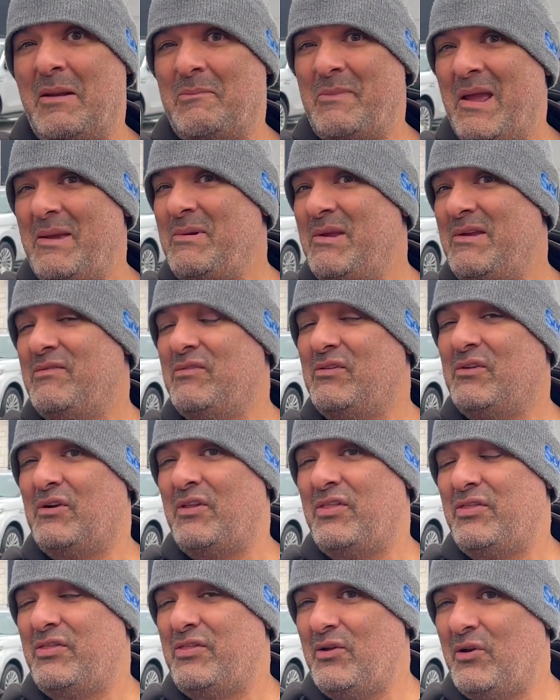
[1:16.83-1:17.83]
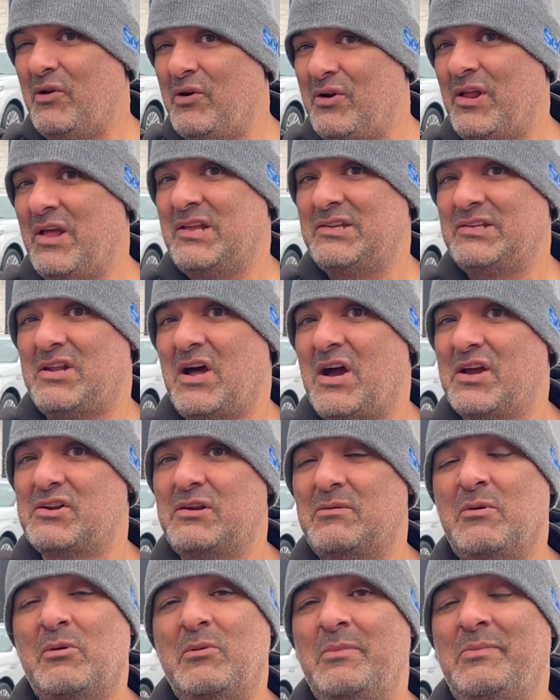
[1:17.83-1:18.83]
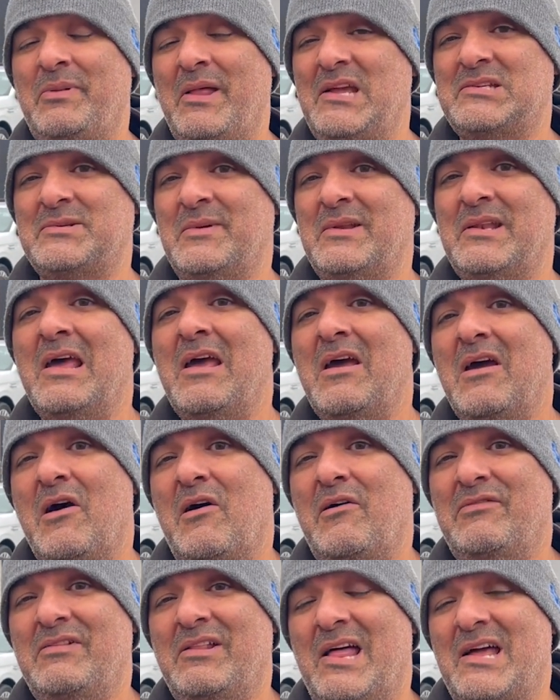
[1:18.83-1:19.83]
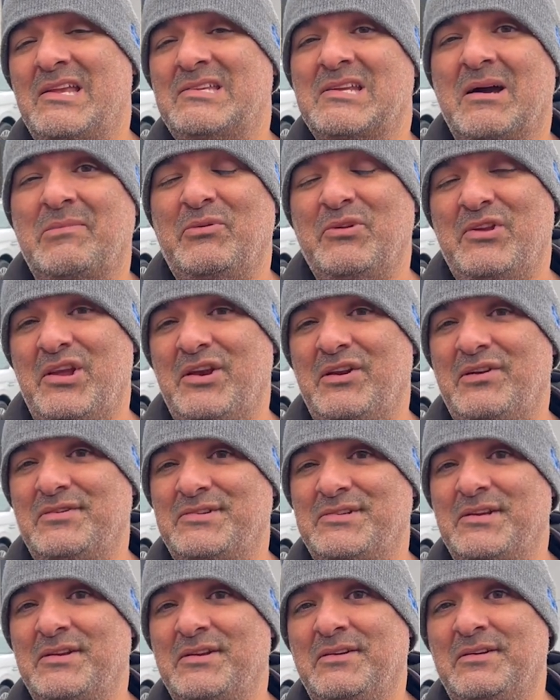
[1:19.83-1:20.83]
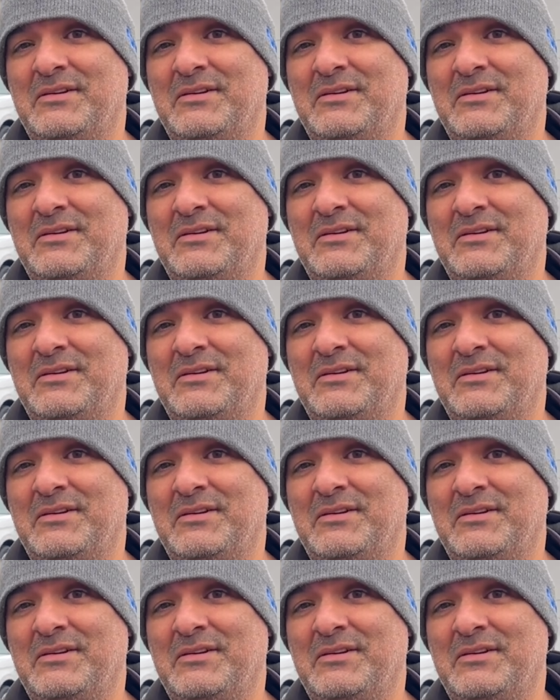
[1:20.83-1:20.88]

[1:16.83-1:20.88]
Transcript: and maybe even their third stock turbo replacement over the last couple of years.